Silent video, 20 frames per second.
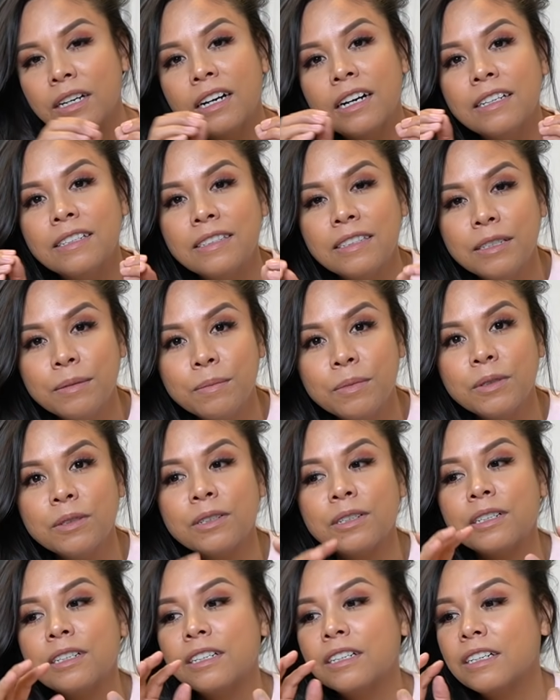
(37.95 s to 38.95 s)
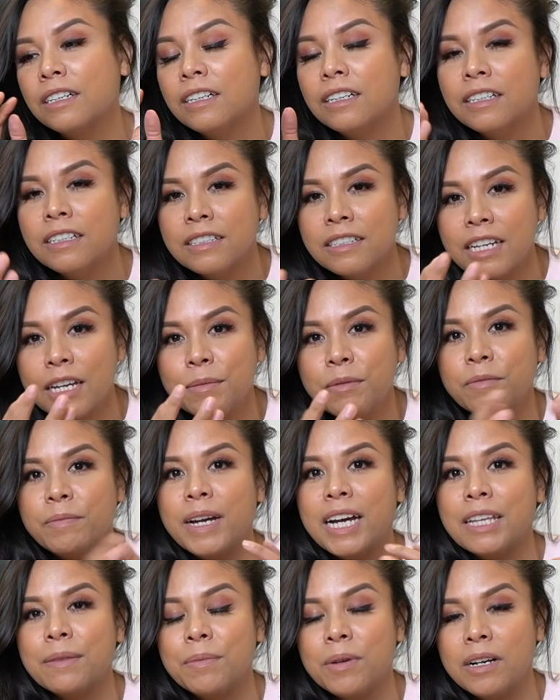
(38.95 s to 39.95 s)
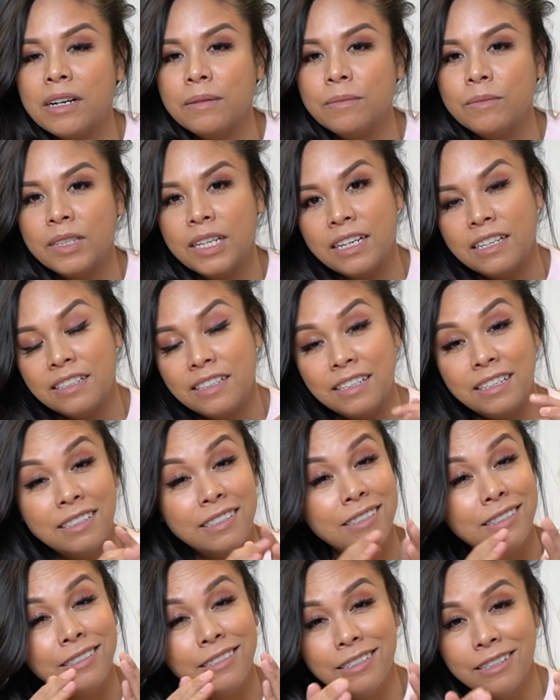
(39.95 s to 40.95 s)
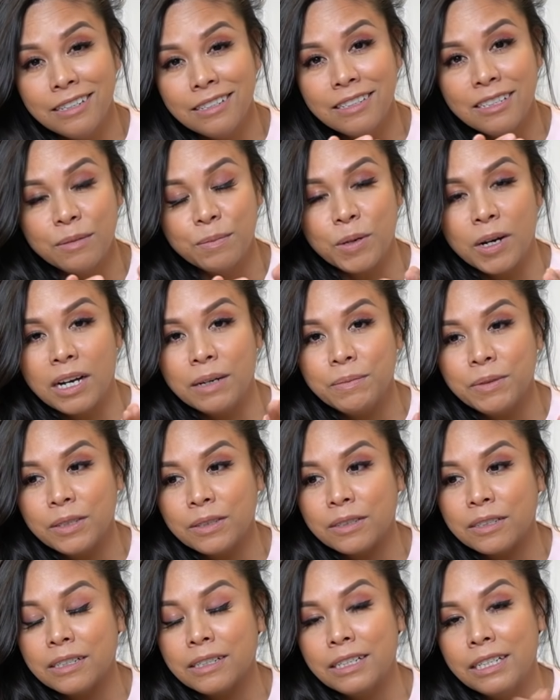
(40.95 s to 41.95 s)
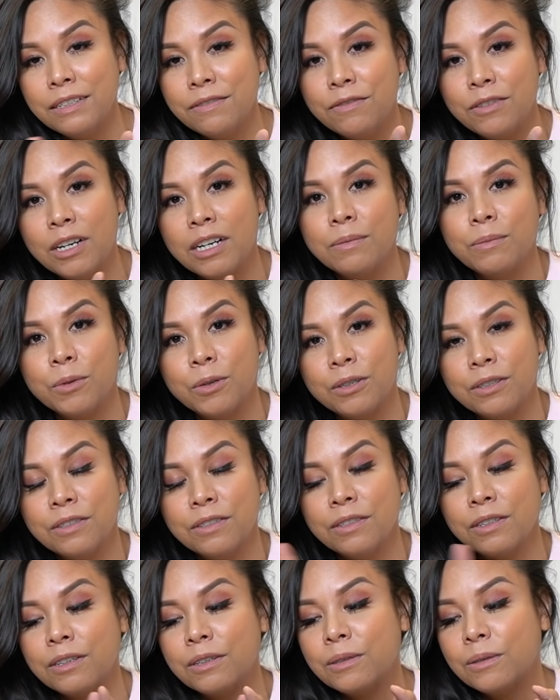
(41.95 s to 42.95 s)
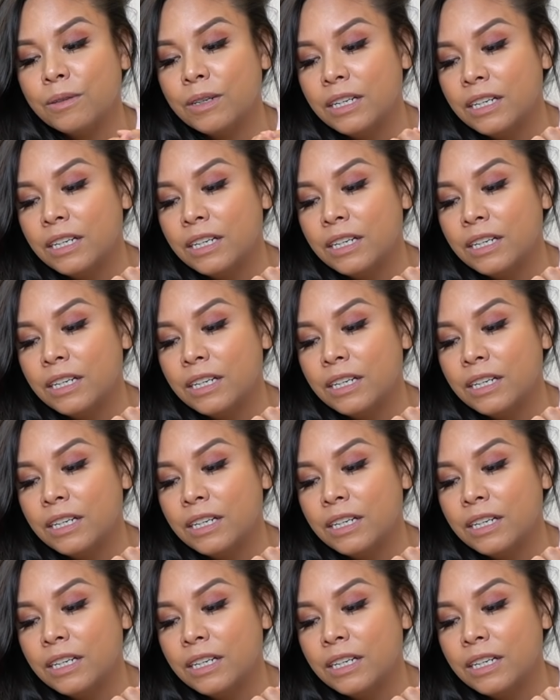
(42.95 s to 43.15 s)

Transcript: a simpler type of bath bomb that is just as popular, if not more so.